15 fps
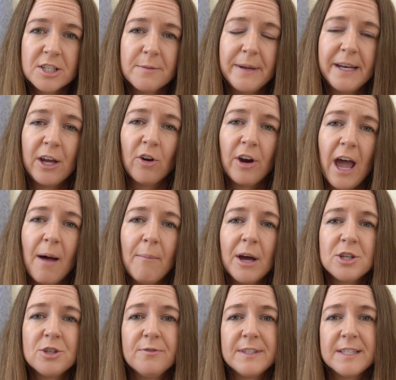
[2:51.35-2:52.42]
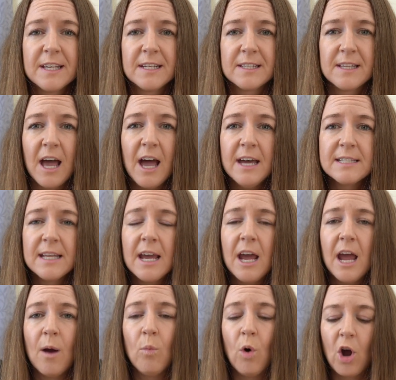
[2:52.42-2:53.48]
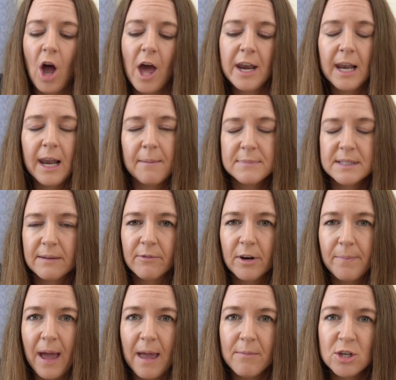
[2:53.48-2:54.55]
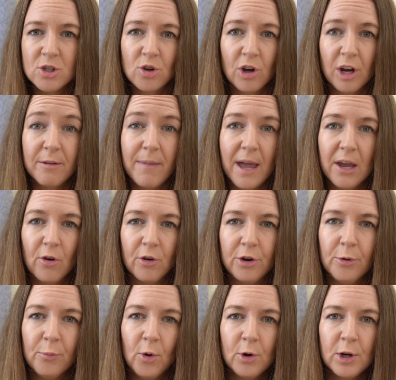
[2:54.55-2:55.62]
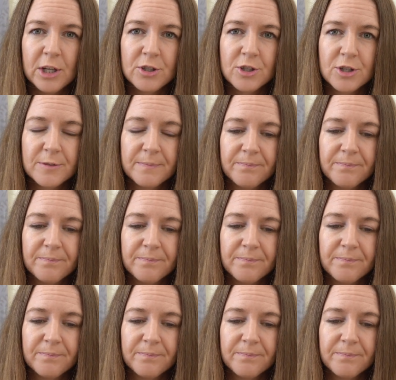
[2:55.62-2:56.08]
depending on how much you've set aside and what kind of lump sum repayment you're going to make on your mortgage.